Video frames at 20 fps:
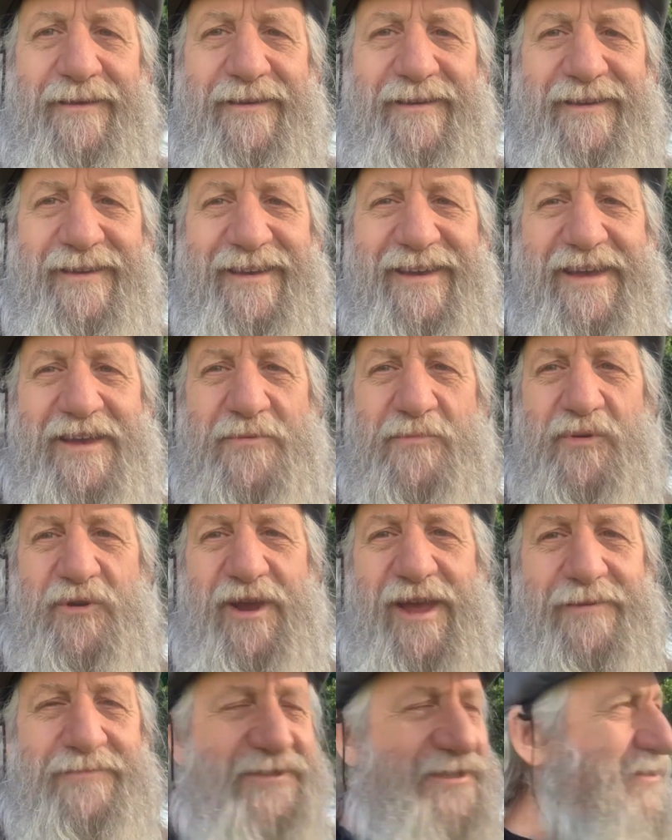And
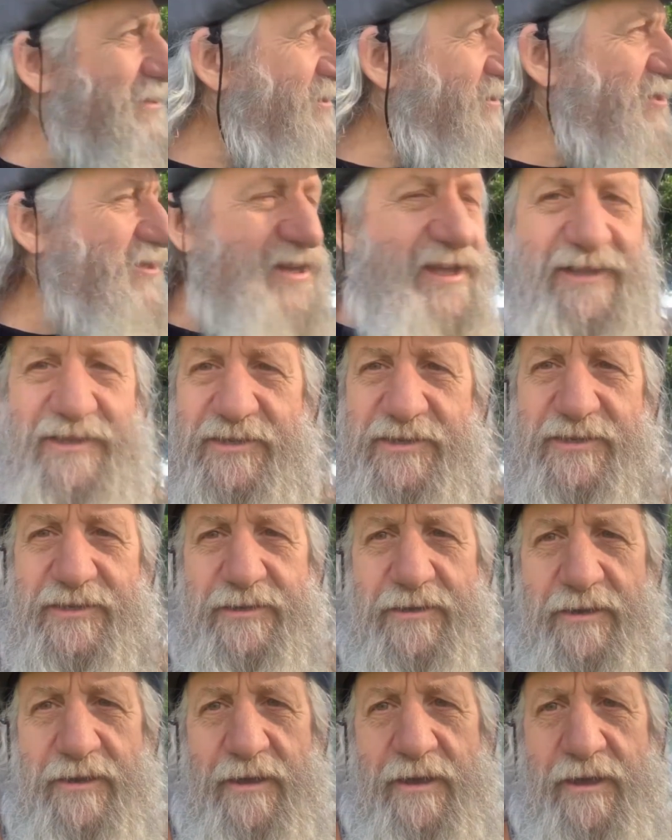perhaps in this sense,
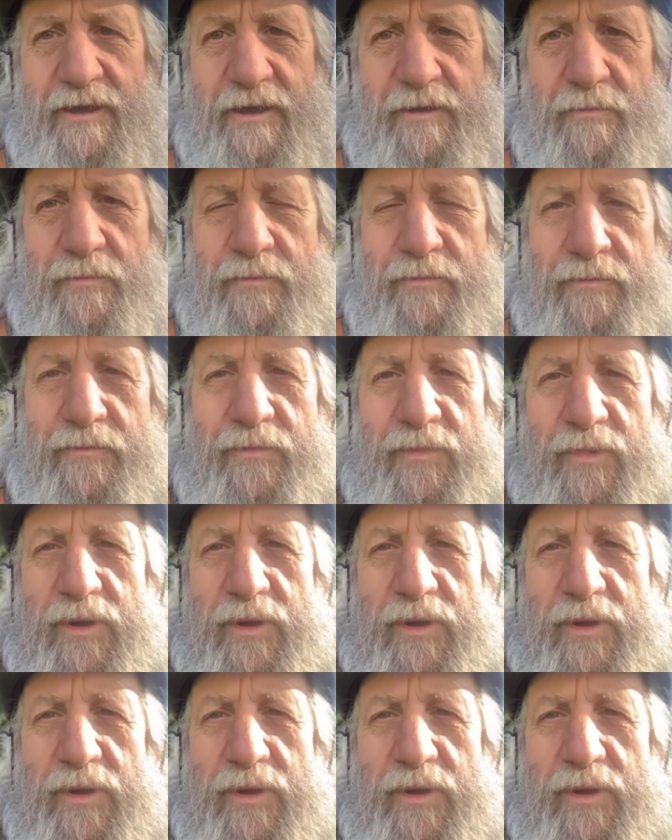I'm